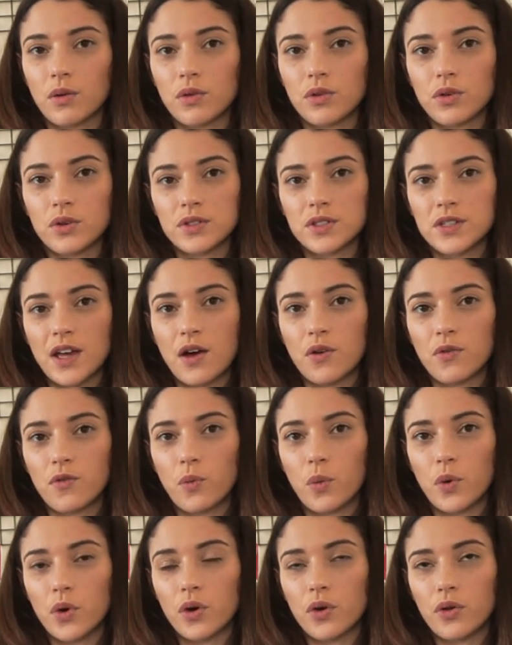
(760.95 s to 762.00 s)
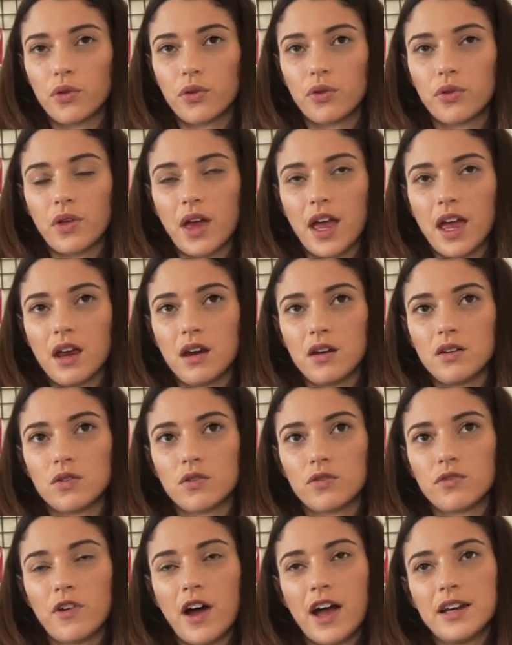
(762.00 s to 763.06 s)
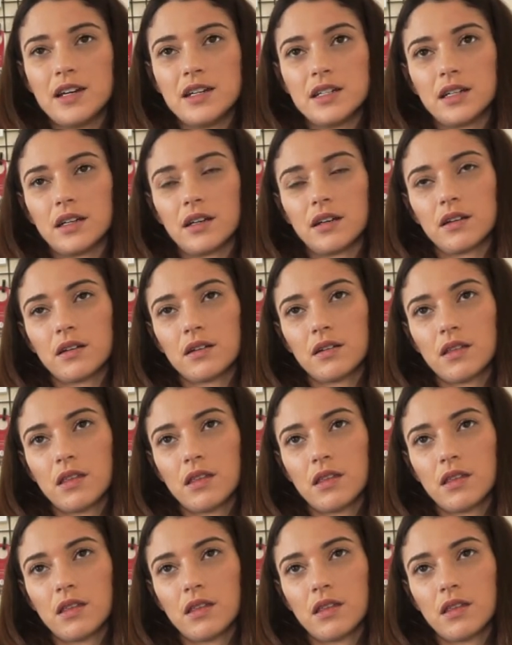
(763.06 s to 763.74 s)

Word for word: with your self-worth and you're finding